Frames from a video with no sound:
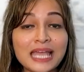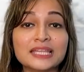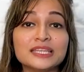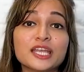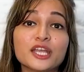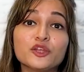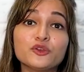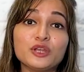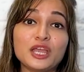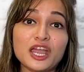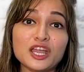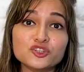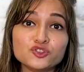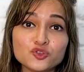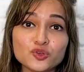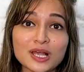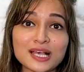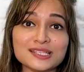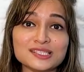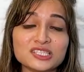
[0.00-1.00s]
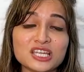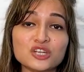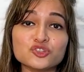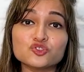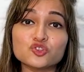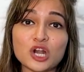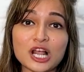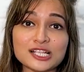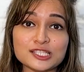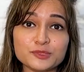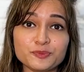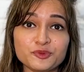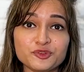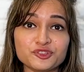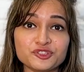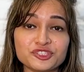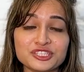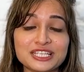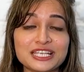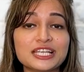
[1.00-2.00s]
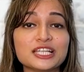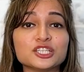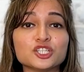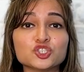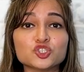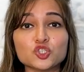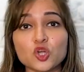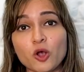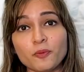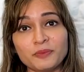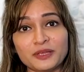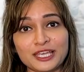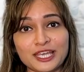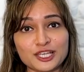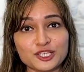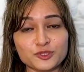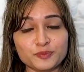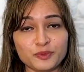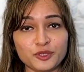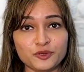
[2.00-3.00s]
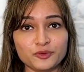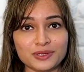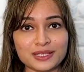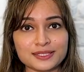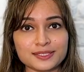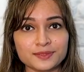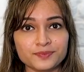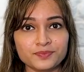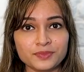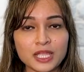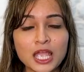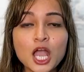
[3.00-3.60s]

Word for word: They create trust and transparency in the shopping experience.